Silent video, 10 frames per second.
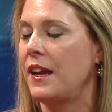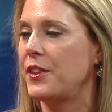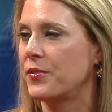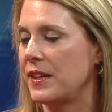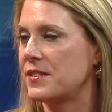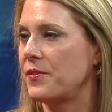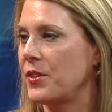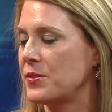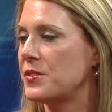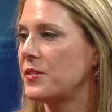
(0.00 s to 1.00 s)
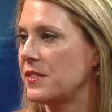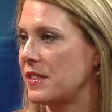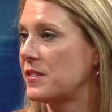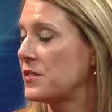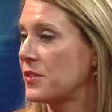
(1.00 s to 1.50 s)
and the rates of those two
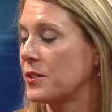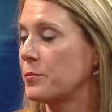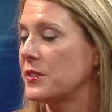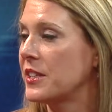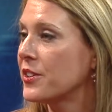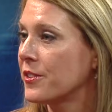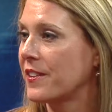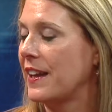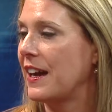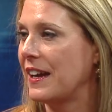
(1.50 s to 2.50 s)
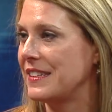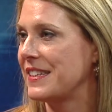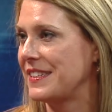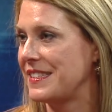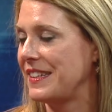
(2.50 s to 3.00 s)
diseases are particularly high in
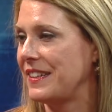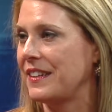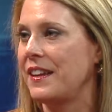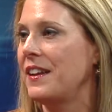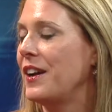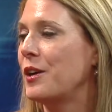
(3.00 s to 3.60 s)
Tennessee.